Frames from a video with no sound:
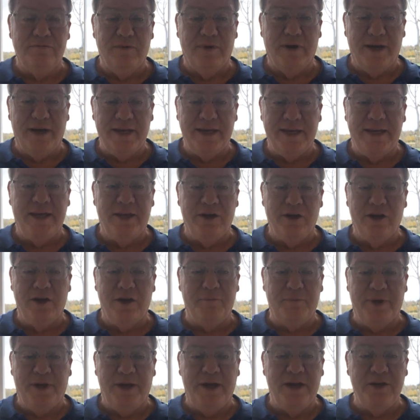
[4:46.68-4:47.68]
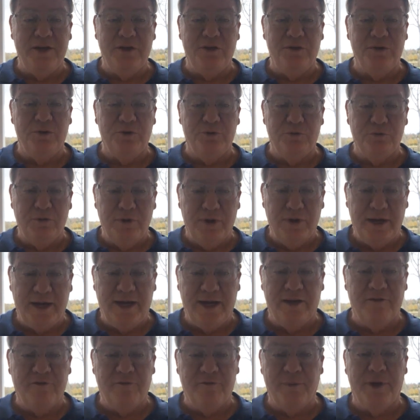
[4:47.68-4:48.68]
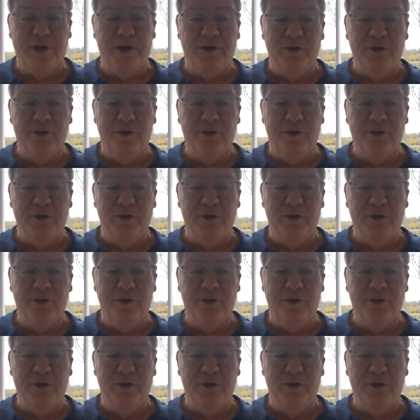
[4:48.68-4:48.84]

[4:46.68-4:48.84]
I cannot pay you out of my